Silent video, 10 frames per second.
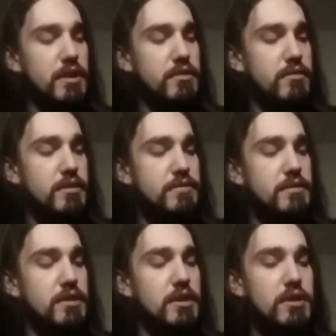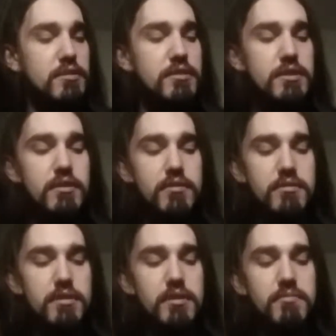I noticed you're either
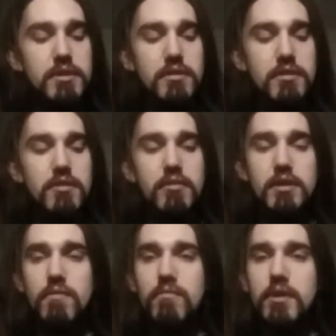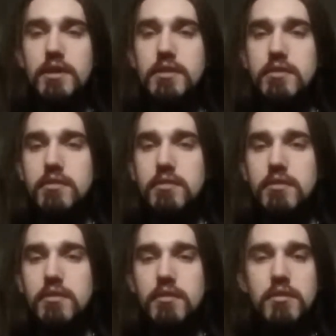going to be going 1,
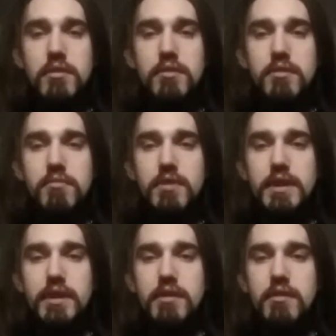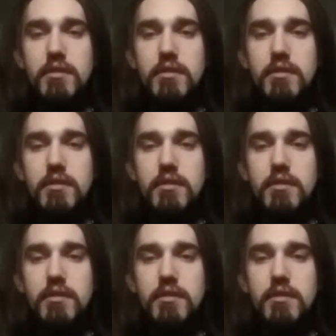3,